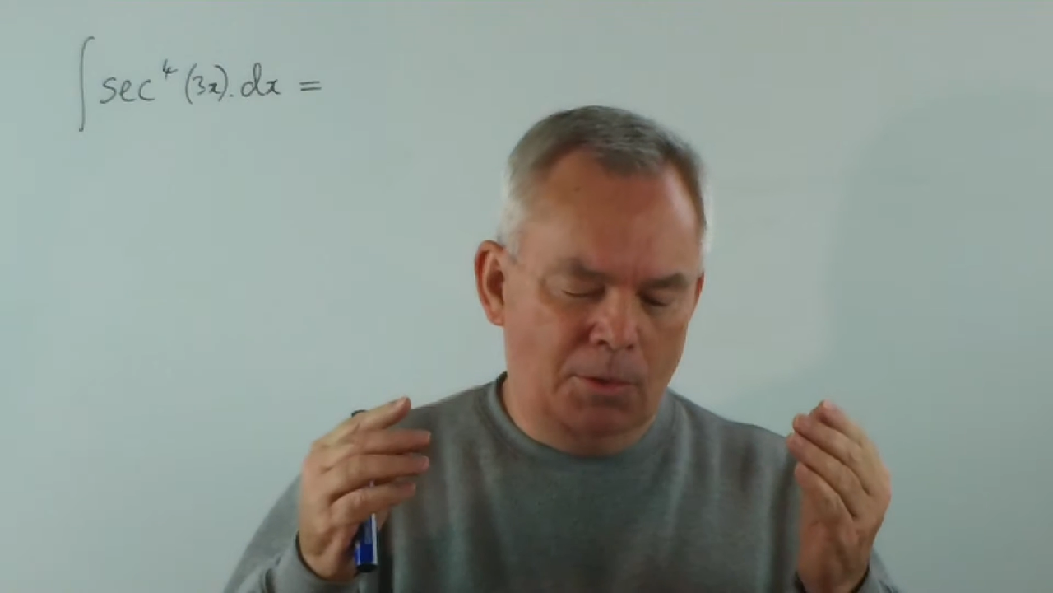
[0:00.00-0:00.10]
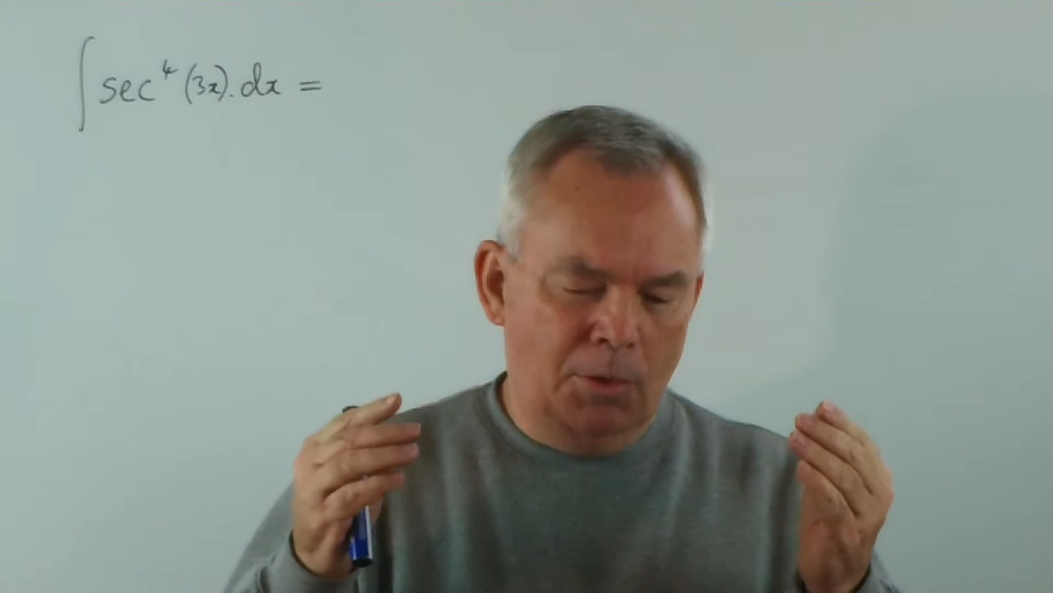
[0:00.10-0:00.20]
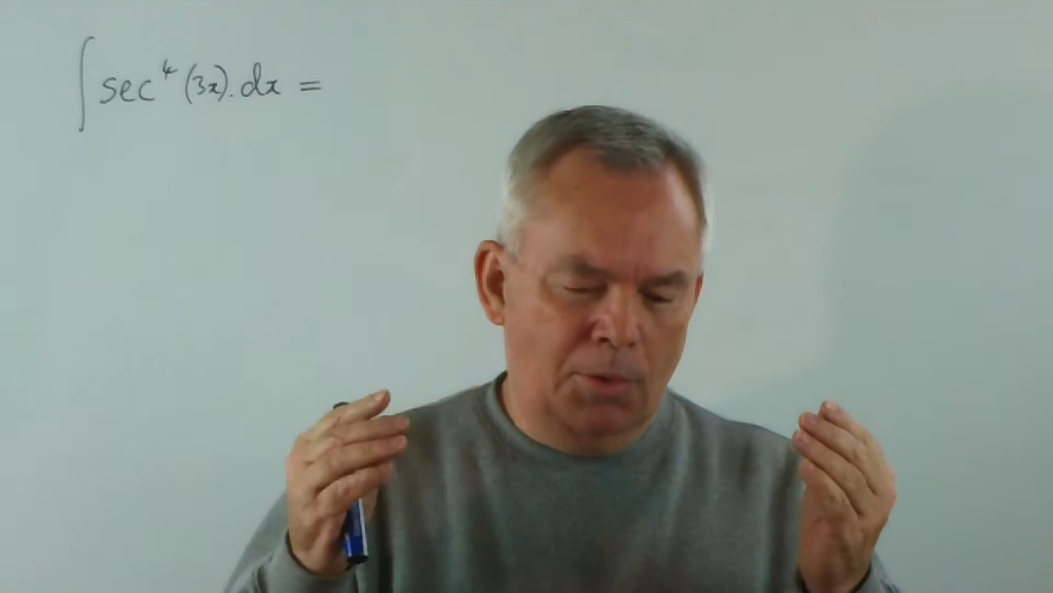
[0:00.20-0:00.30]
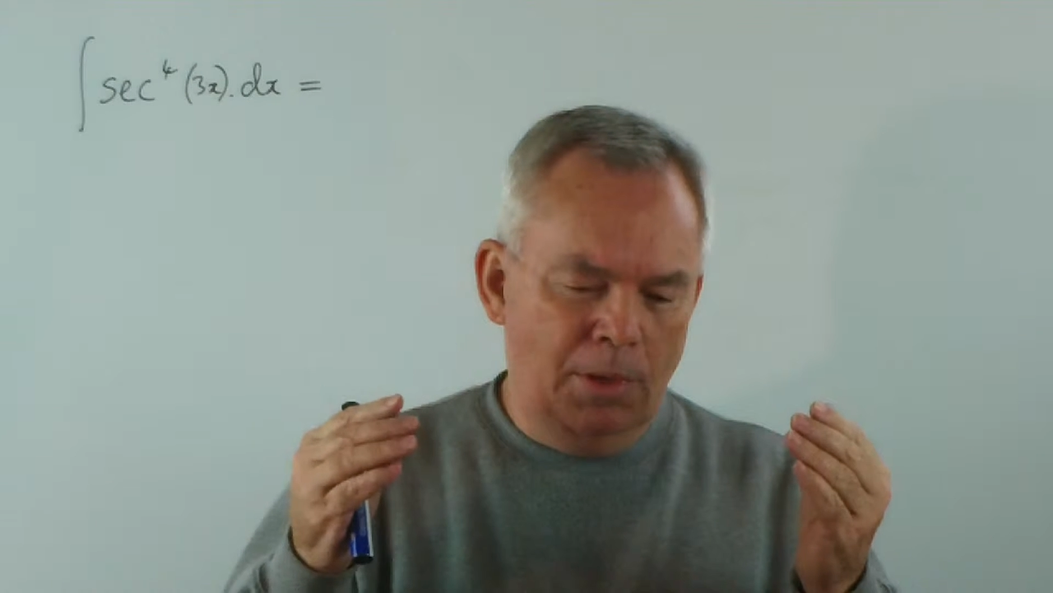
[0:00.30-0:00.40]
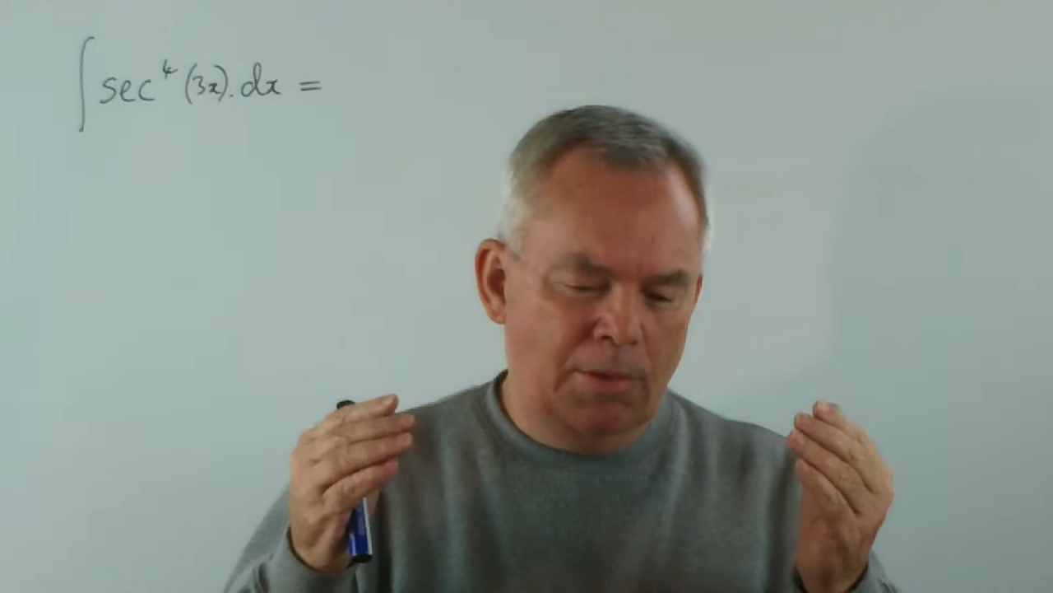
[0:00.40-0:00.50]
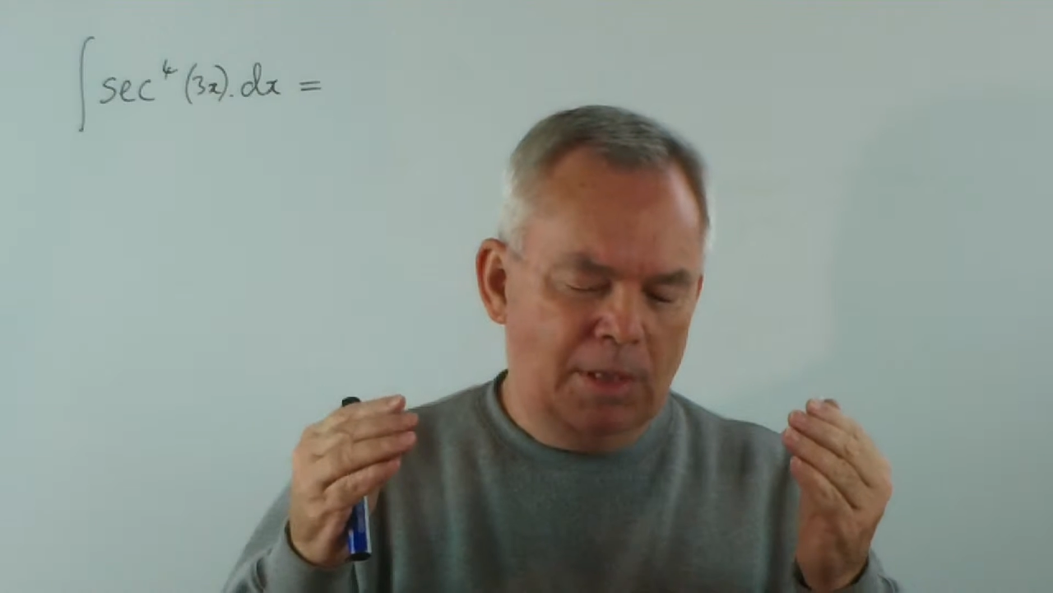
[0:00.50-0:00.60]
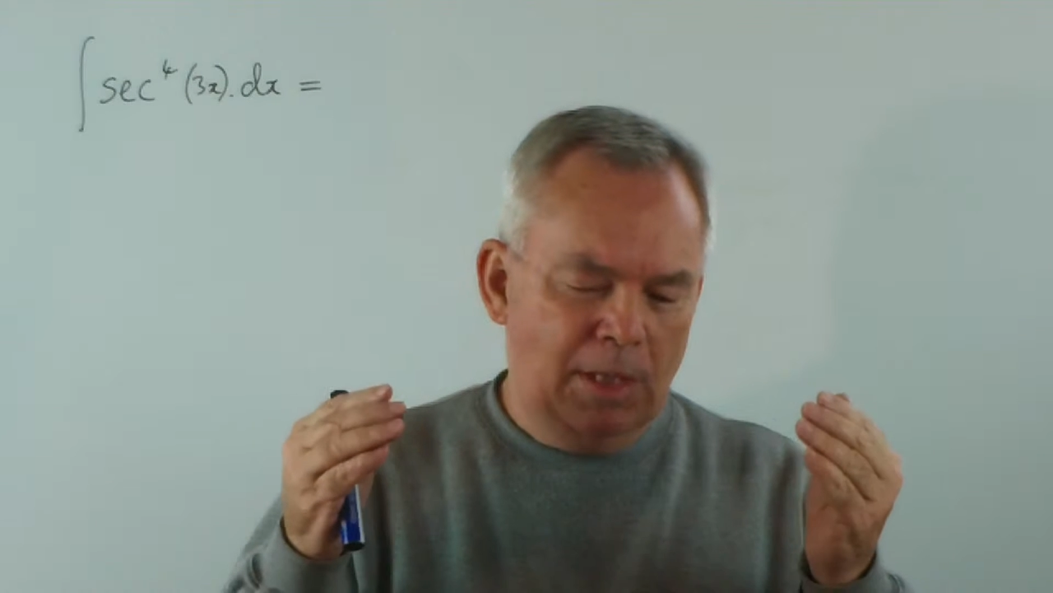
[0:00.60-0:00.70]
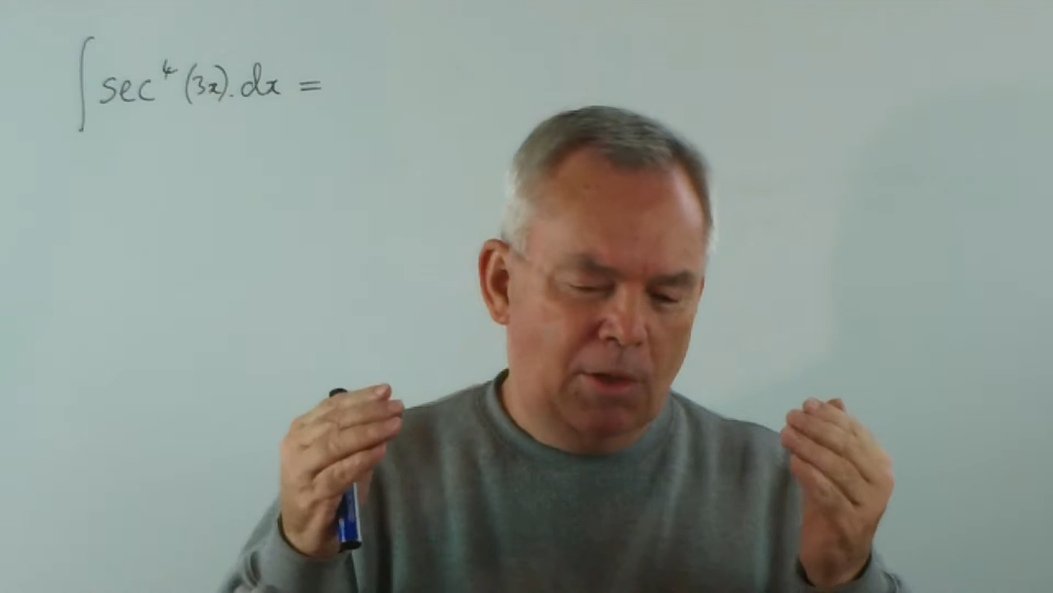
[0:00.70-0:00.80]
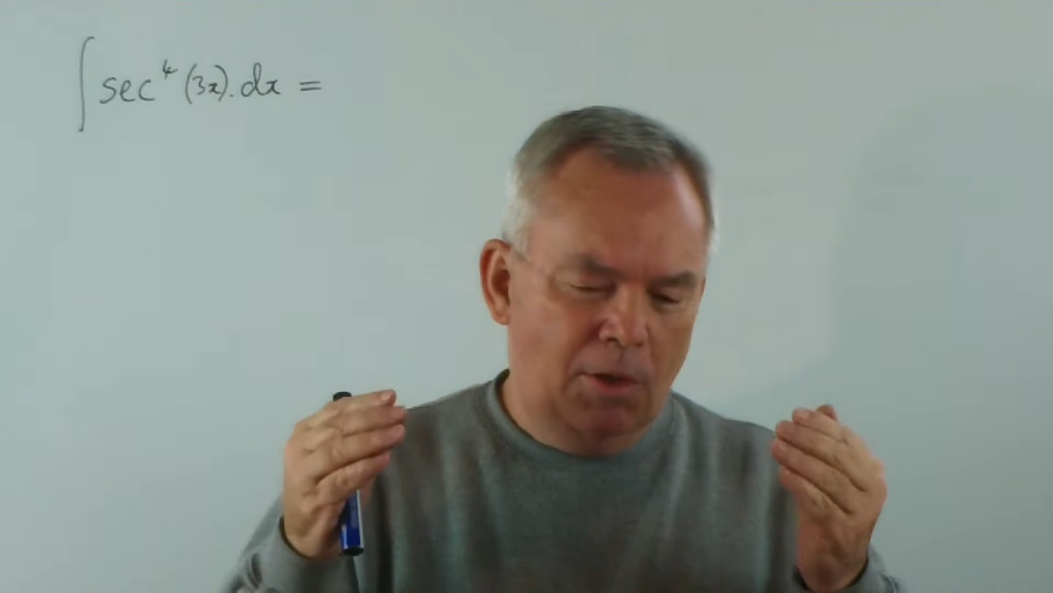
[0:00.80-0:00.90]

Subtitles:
two interesting